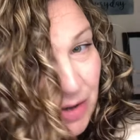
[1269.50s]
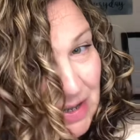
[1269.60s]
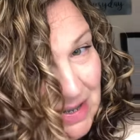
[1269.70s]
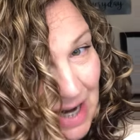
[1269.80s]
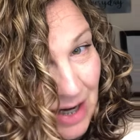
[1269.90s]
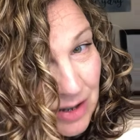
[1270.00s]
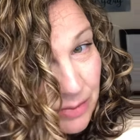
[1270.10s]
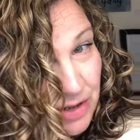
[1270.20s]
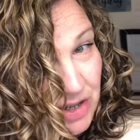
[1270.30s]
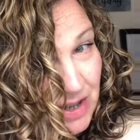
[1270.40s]
exactly
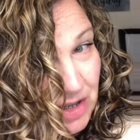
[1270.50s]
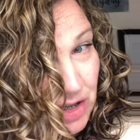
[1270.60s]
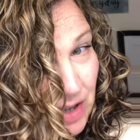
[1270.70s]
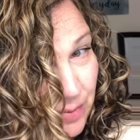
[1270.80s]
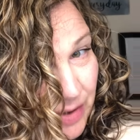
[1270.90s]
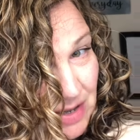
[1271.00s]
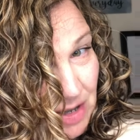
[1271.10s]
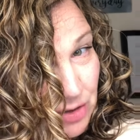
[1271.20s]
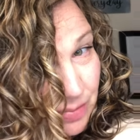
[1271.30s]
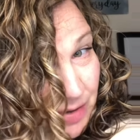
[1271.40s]
which section that was. I
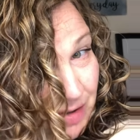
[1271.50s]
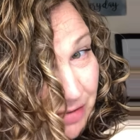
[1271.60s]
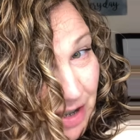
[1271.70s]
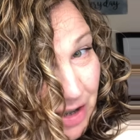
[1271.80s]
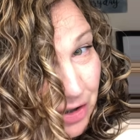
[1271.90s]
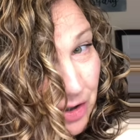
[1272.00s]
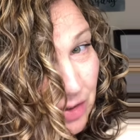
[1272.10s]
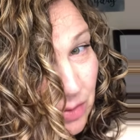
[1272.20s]
do believe here,